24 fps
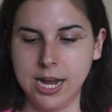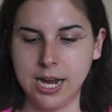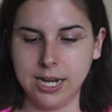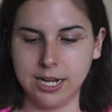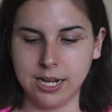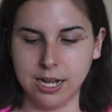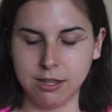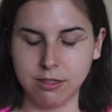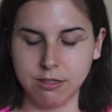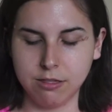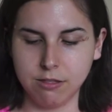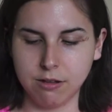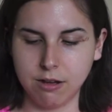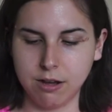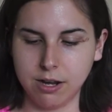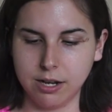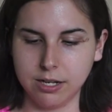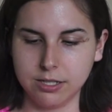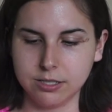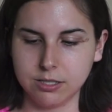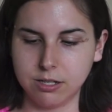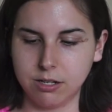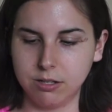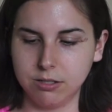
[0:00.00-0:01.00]
and I
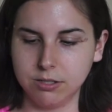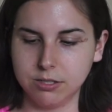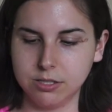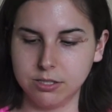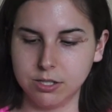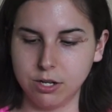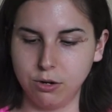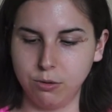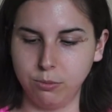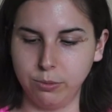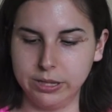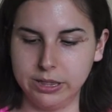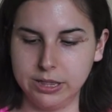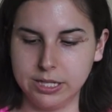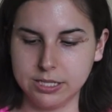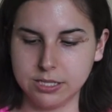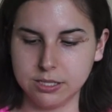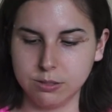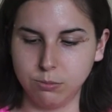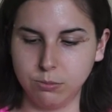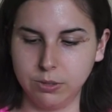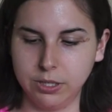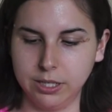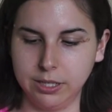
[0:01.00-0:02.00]
thought also with
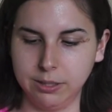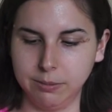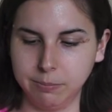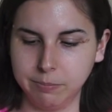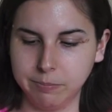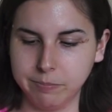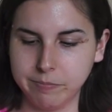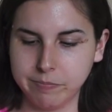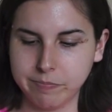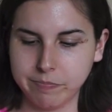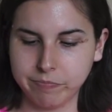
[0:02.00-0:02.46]
this one